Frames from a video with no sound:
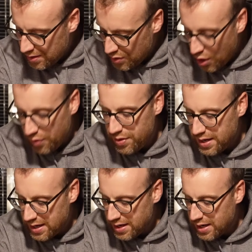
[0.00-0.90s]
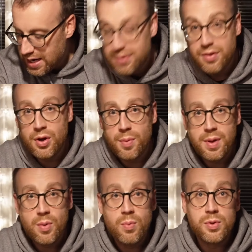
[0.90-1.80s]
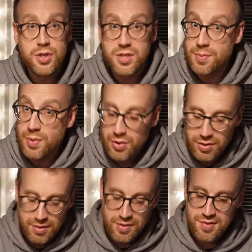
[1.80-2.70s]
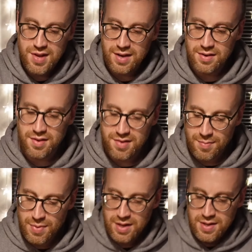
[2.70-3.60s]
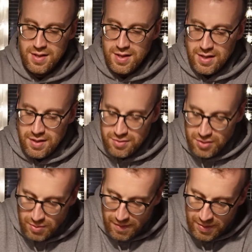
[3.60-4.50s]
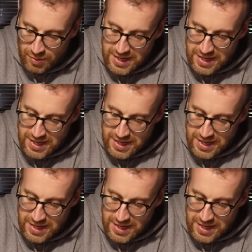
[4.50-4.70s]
not the Ethiopia one, which is tomorrow on the 2nd of December. So I think we're